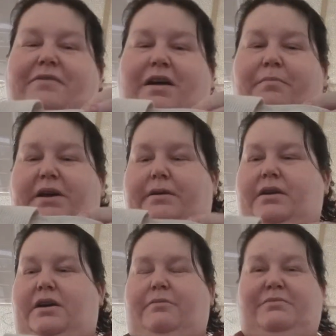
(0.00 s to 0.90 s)
around by
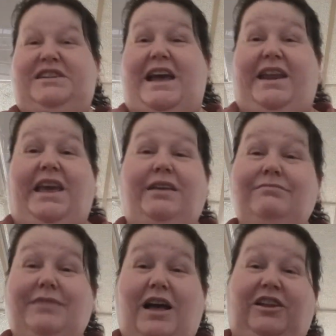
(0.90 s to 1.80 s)
Danny
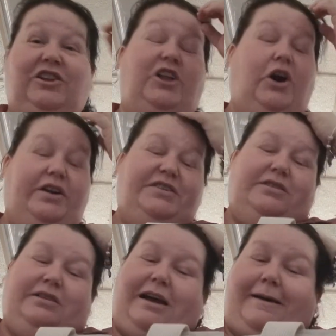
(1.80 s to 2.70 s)
a lot,
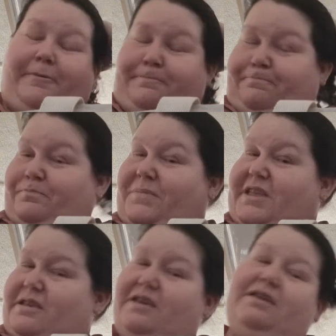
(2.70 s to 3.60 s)

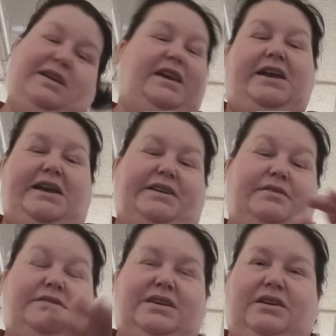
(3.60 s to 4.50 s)

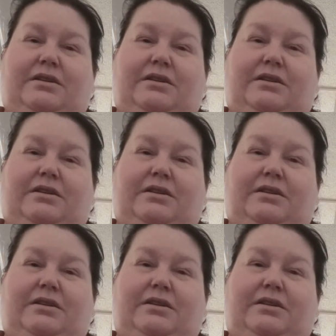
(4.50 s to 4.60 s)
and